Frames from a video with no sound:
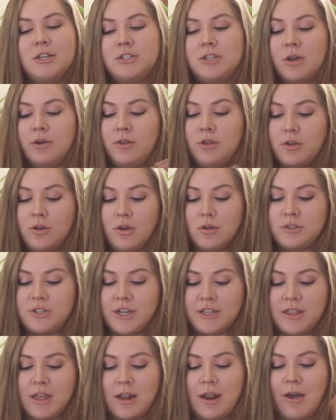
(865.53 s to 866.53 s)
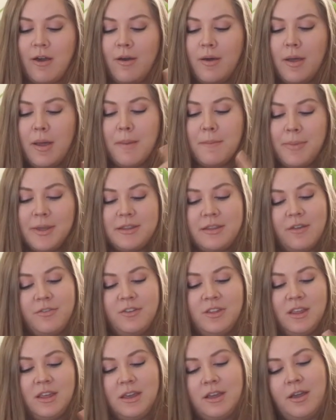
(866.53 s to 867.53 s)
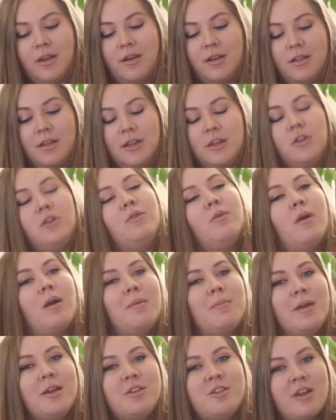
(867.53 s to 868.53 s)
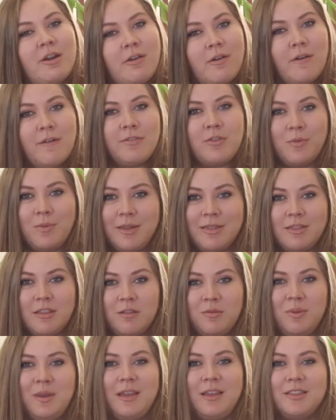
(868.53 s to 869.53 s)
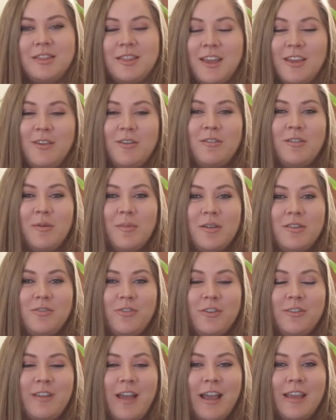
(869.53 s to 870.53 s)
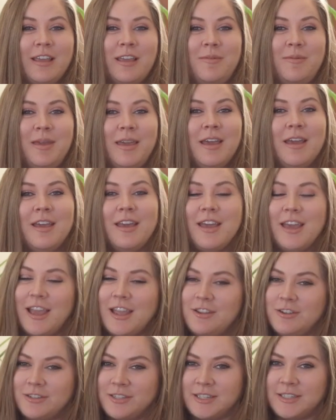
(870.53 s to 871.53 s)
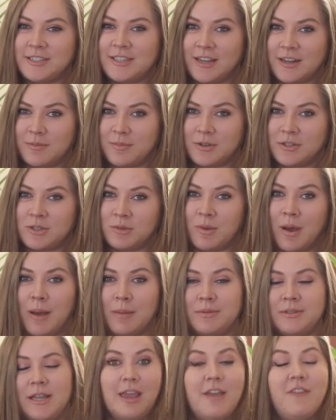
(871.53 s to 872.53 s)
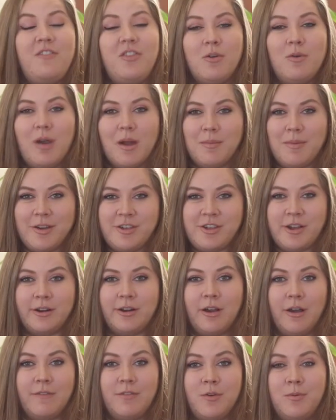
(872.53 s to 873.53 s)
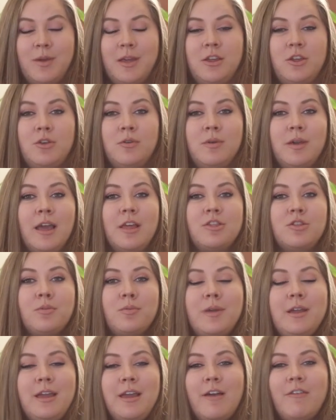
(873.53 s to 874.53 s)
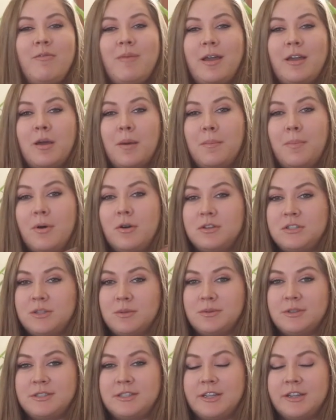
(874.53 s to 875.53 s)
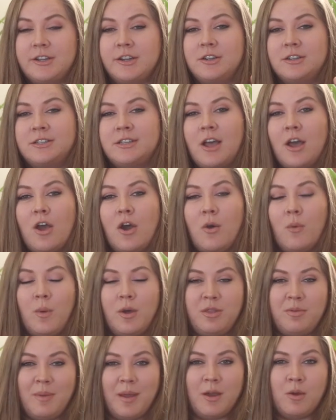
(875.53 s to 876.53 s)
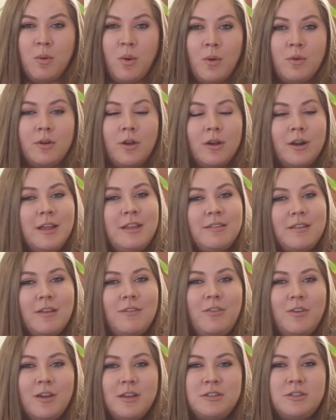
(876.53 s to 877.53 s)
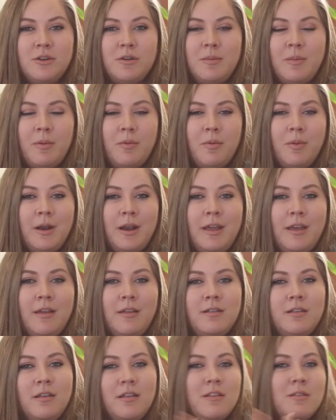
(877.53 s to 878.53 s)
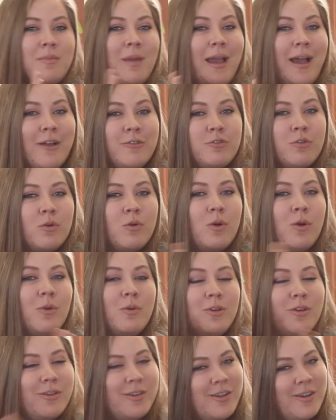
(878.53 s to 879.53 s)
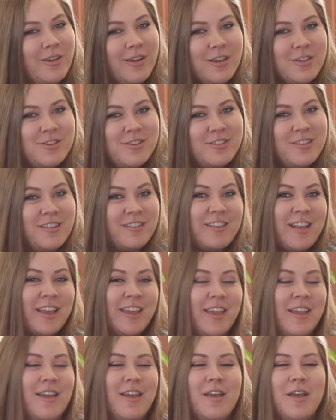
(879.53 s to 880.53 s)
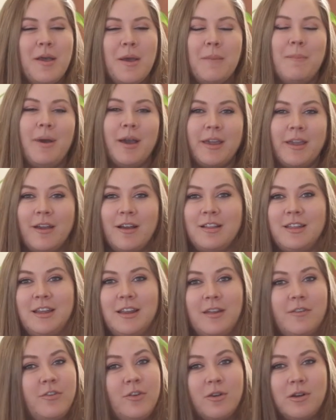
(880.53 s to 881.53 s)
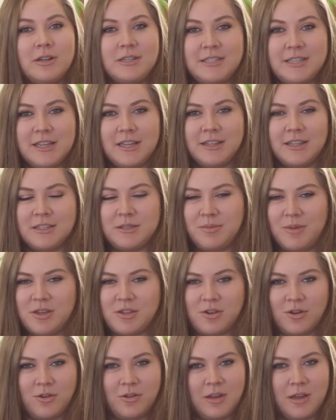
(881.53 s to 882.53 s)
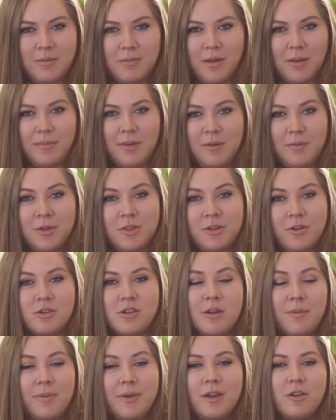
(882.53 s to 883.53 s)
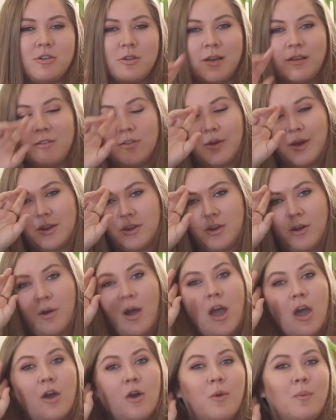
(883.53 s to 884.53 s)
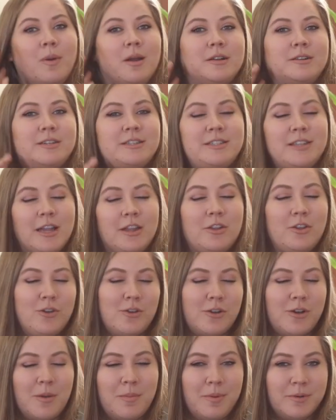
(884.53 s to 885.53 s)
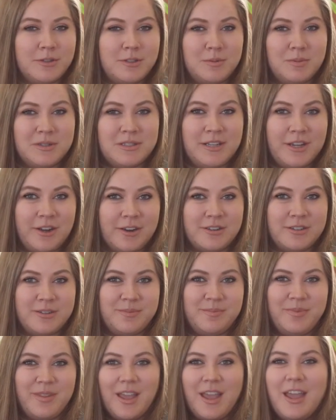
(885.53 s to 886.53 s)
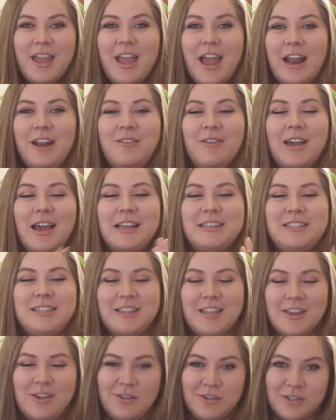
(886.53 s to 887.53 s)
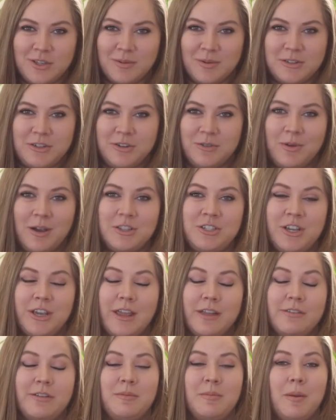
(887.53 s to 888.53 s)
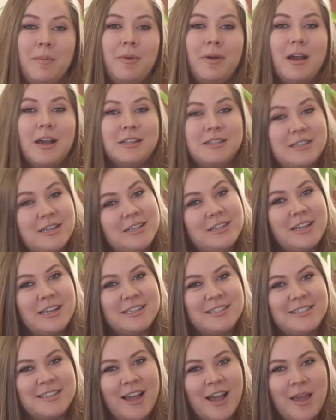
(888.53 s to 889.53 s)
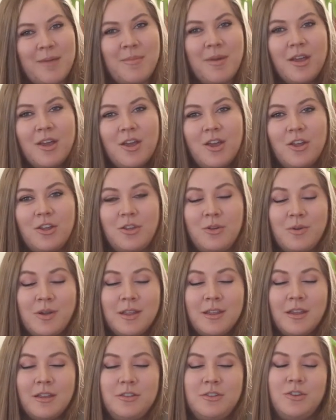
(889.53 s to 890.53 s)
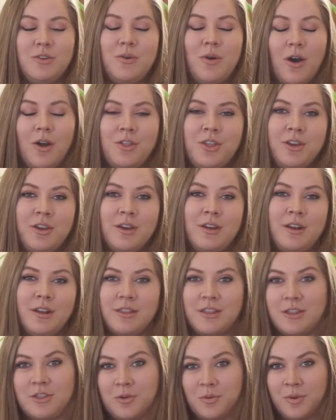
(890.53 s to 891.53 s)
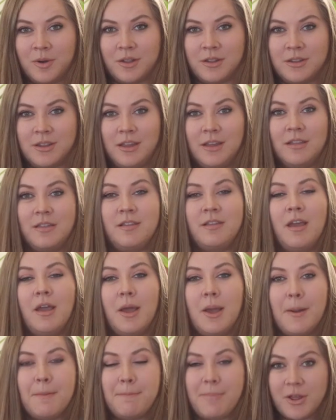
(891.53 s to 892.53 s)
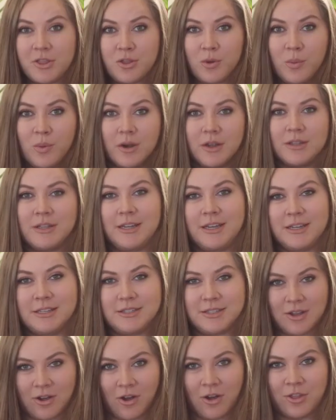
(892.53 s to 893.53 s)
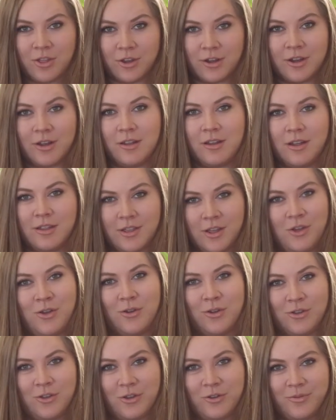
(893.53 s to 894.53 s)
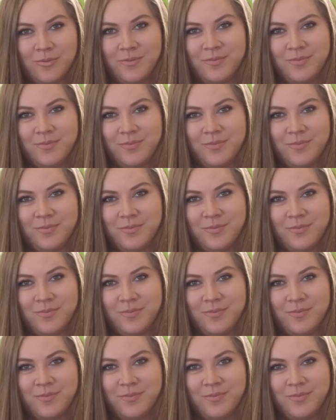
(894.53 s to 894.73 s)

So you can go check that out. But definitely, Carolyn, you are my shout out of the week this week. Thank you so much for tagging me in your sustainable swaps. If you are my shout out of the week, you get three of my compostable stickers with my quote on it. If you guys don't remember what it is, it is my outro quote. You'll hear it in just a second. But Carolyn, if you are seeing this, make sure you email me with your shipping address so I know where to send your compostable stickers. Anyway, guys, thank you so much for watching, and remember, until next time, you cannot do all the good that the world needs, but the world needs all the good that you can do.